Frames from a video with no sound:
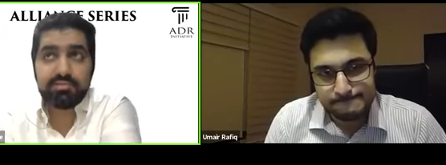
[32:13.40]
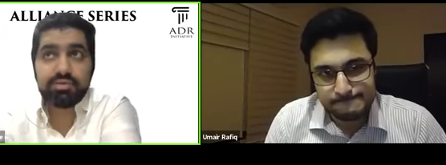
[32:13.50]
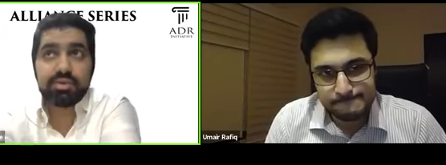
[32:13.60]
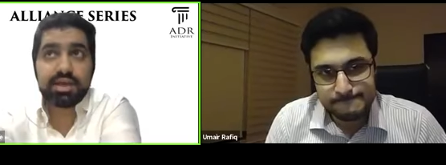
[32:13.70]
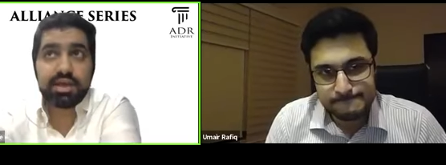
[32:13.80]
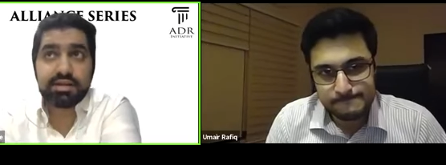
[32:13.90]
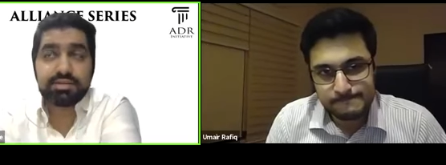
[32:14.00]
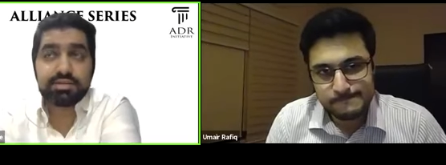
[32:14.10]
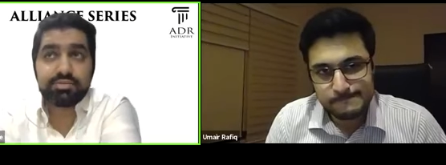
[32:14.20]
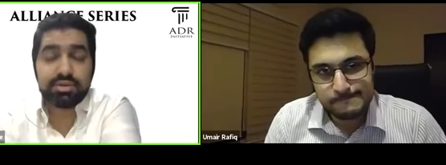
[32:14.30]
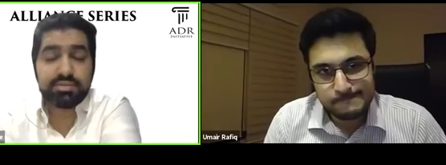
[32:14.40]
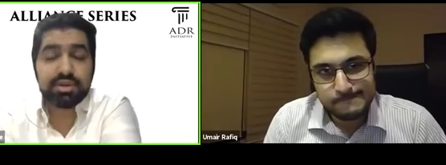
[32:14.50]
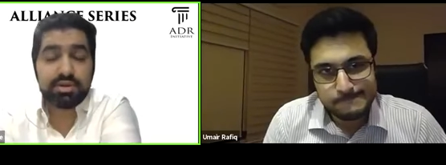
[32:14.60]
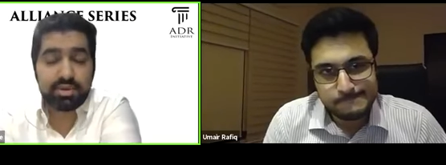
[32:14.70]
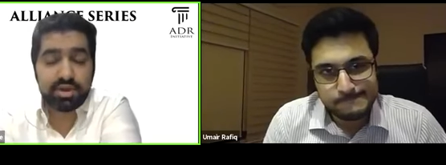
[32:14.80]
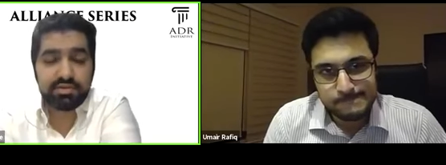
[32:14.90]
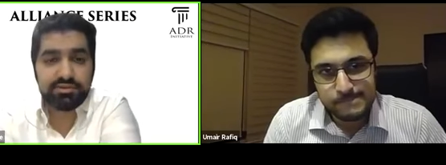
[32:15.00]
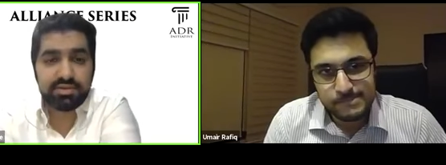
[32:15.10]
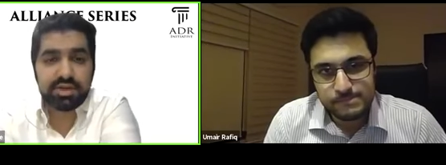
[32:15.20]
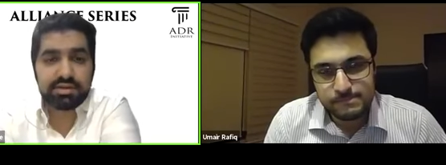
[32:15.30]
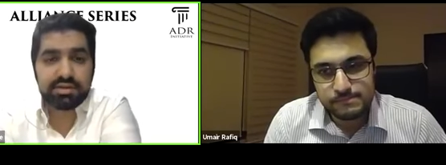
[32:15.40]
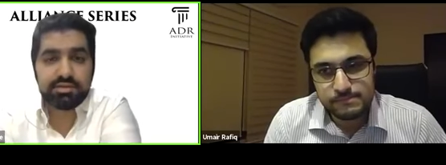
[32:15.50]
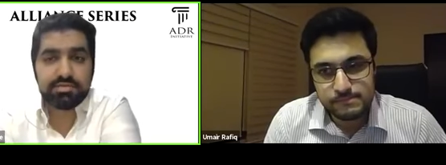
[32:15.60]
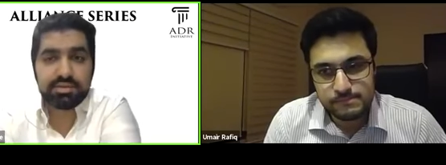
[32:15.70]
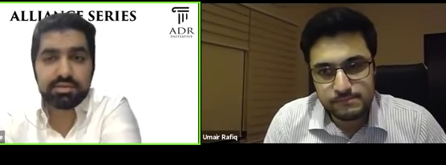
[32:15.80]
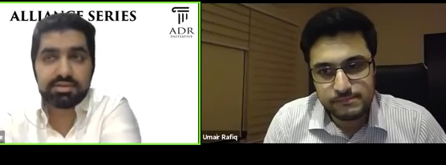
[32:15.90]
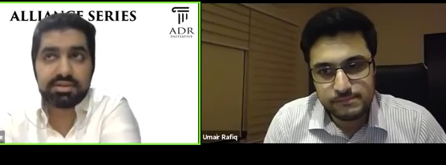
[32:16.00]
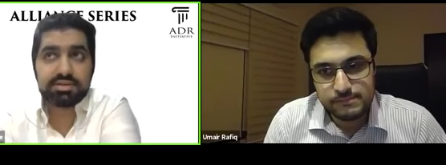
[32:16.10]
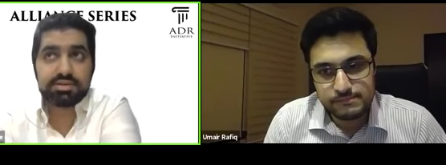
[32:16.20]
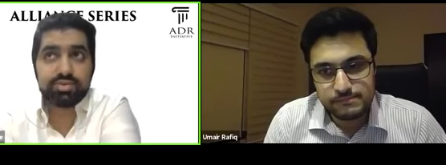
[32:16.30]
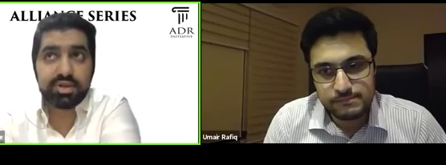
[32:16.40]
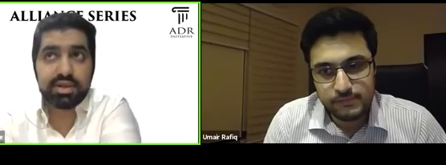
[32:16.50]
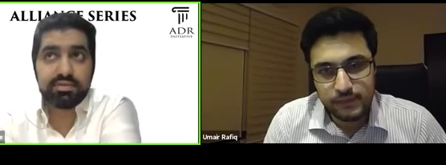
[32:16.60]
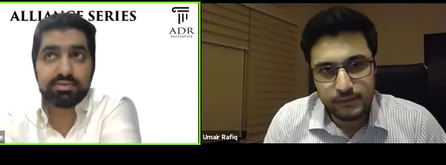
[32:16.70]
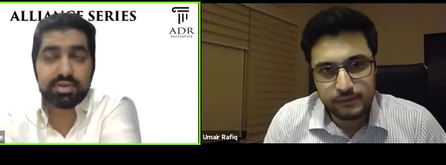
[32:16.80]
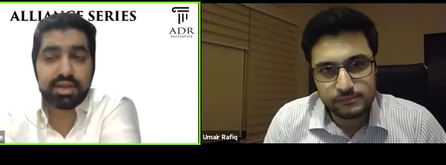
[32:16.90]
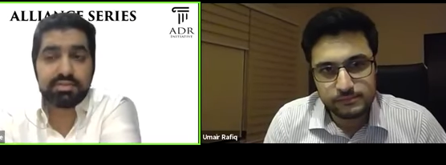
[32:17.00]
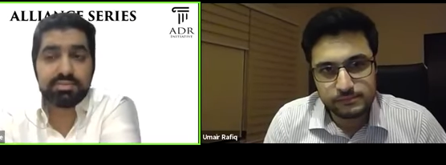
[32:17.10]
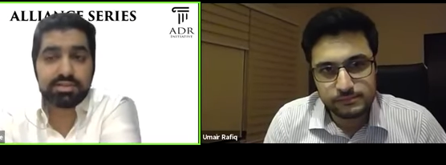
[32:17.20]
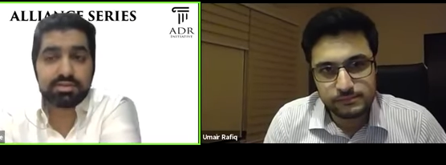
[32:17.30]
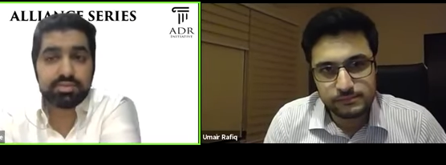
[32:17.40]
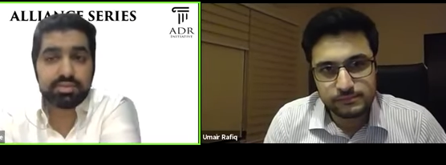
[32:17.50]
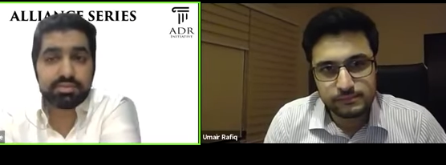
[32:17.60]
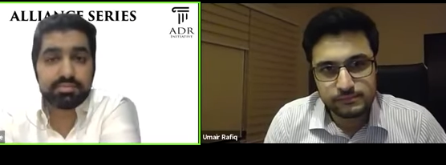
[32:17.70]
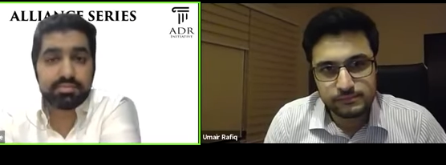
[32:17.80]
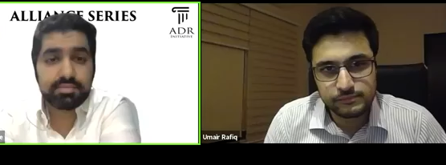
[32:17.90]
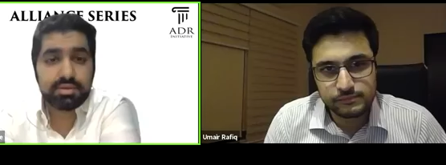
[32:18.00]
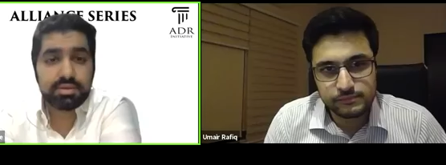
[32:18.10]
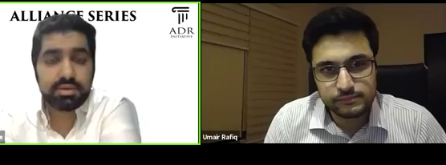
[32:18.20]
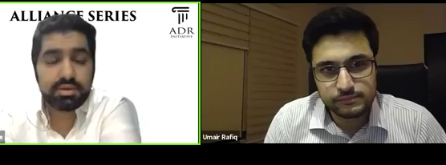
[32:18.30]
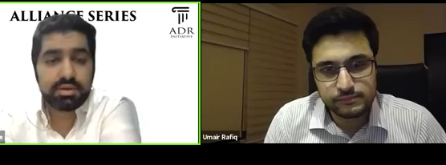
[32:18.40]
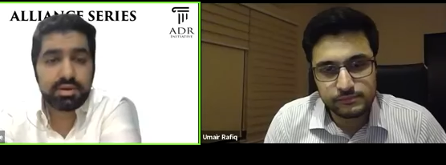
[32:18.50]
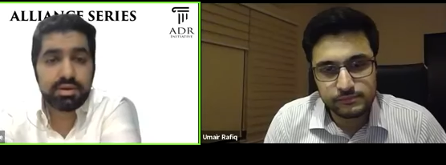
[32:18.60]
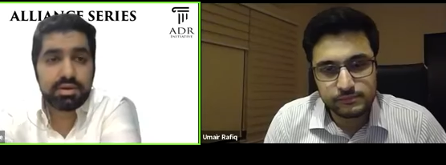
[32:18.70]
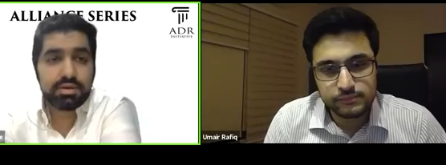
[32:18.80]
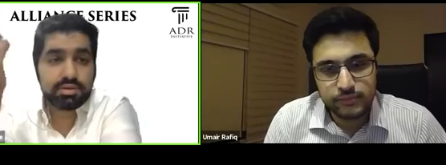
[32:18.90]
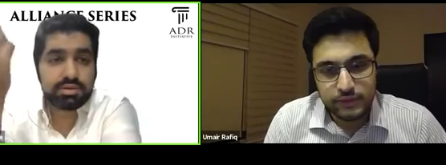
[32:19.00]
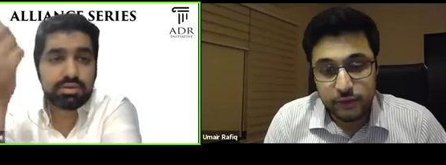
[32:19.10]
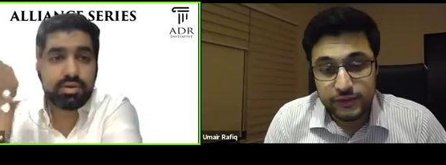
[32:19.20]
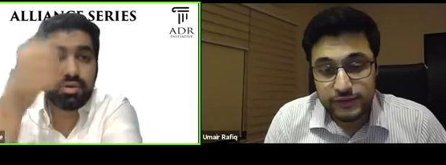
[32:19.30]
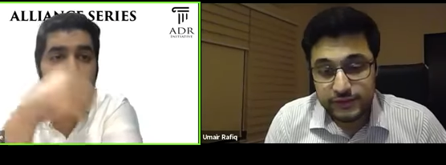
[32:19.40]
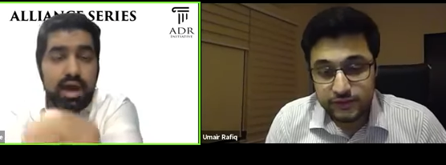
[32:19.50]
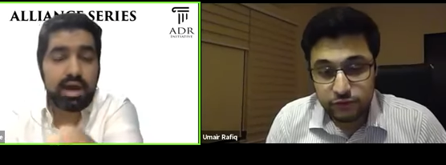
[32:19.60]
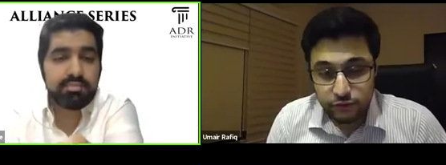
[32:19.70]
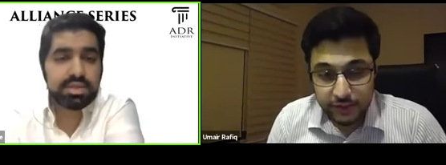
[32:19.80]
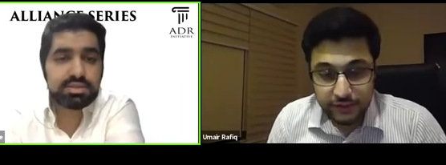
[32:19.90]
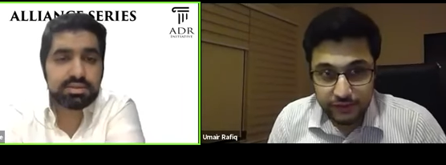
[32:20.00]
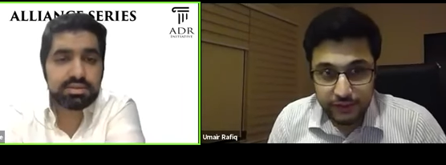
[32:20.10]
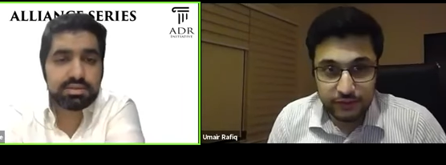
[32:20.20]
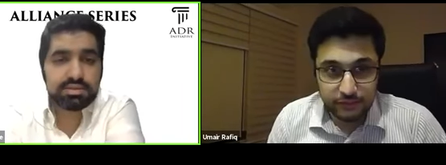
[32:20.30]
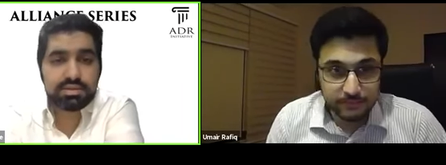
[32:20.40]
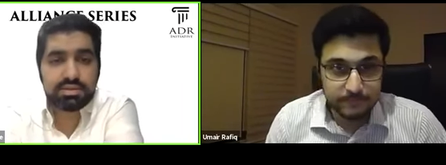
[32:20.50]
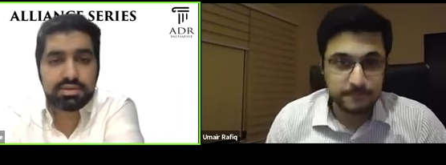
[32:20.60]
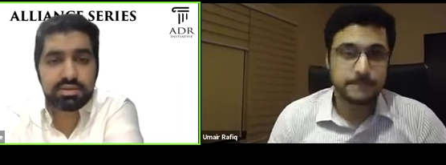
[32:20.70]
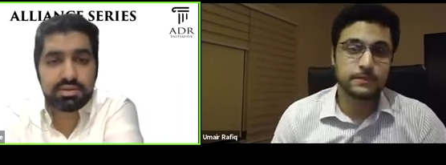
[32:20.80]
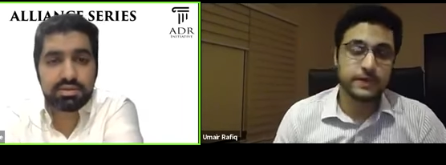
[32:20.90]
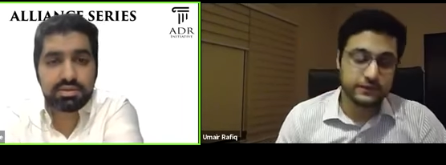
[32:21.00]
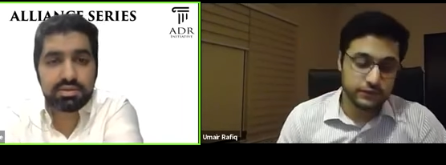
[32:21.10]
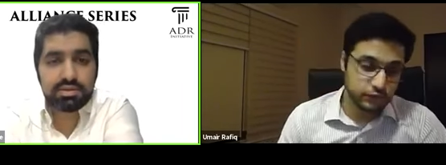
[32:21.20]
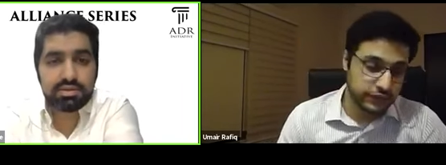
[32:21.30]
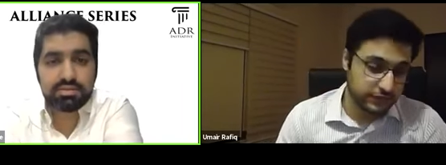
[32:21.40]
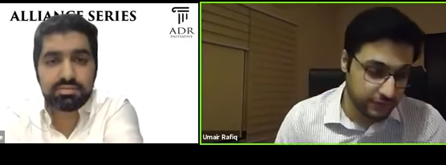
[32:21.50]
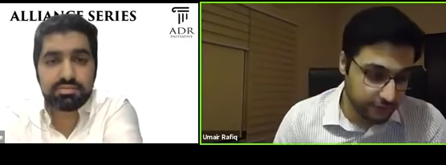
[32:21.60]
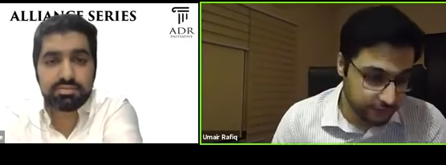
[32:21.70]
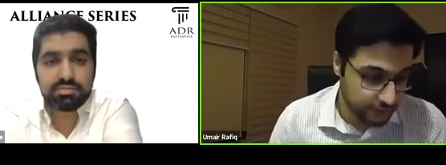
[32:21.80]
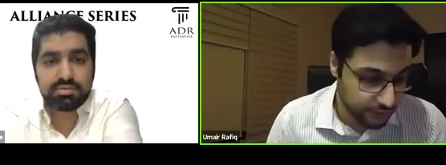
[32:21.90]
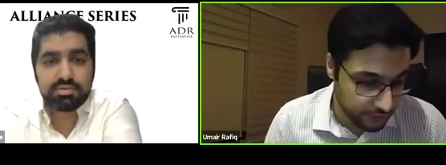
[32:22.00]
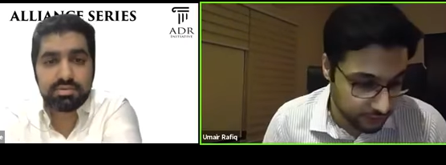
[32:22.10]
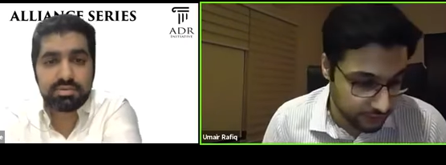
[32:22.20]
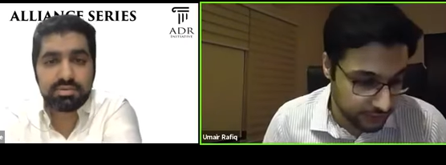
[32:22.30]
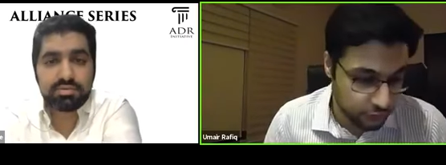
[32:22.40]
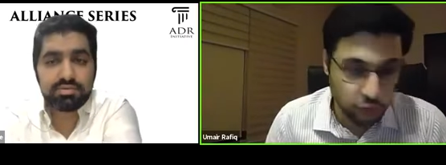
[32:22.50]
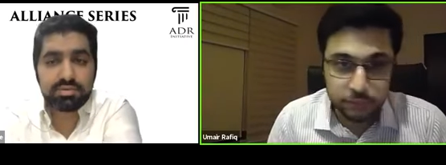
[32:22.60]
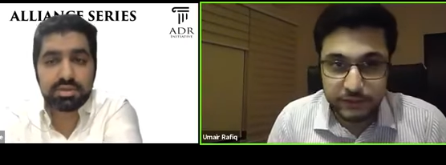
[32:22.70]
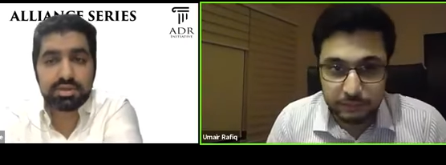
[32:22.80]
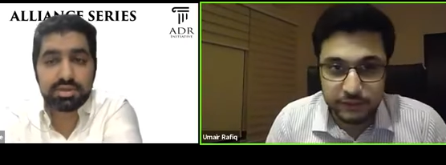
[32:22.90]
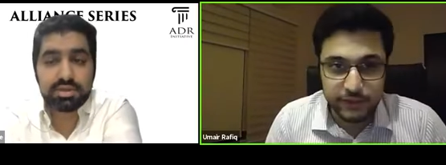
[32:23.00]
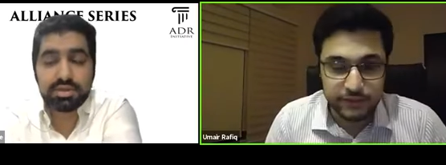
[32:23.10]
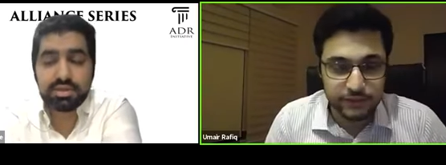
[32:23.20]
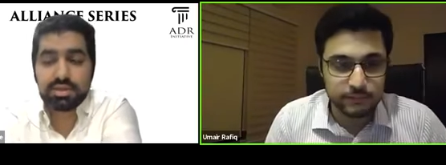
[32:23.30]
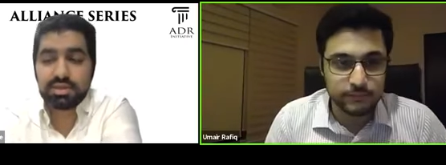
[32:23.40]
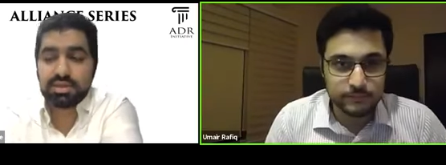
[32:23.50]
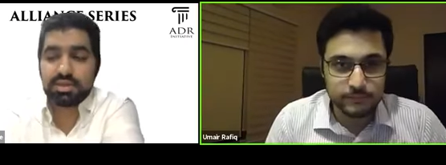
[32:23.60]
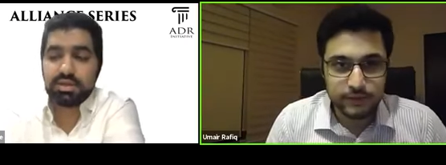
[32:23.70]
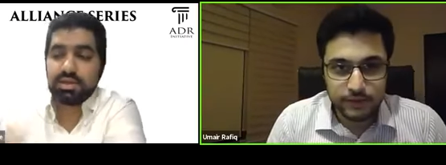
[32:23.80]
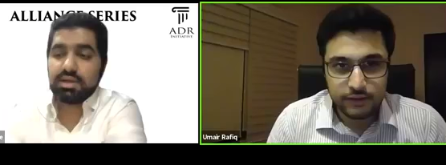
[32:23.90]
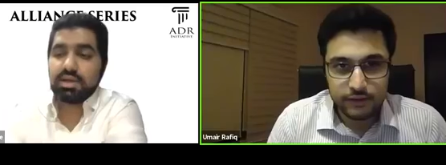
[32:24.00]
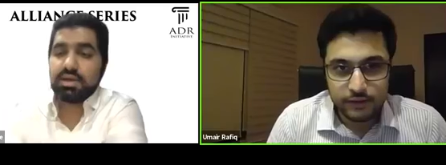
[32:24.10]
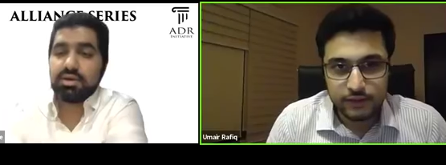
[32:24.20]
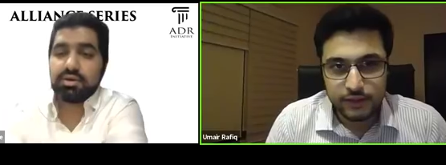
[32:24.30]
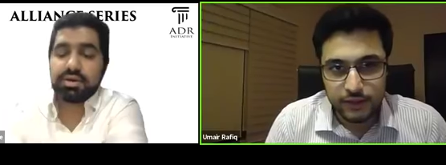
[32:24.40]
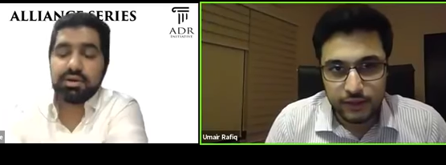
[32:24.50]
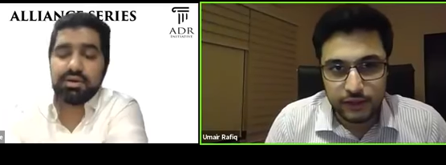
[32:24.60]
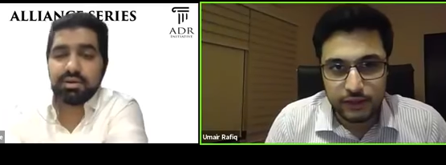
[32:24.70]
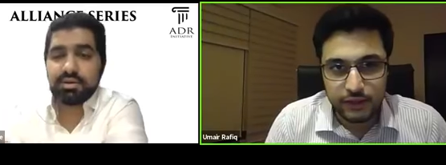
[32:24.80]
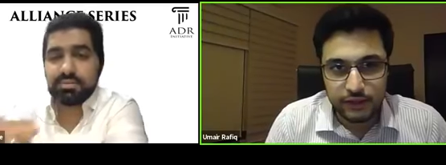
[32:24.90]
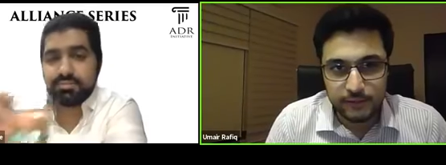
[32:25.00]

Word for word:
Speaker 1: mm-hmm. everyone else will be aware of it and they will be just as wary of doing any business with them.
Speaker 2: So how much... Idea. That's a good idea. Uh, it could be implemented. Okay.
Speaker 1: And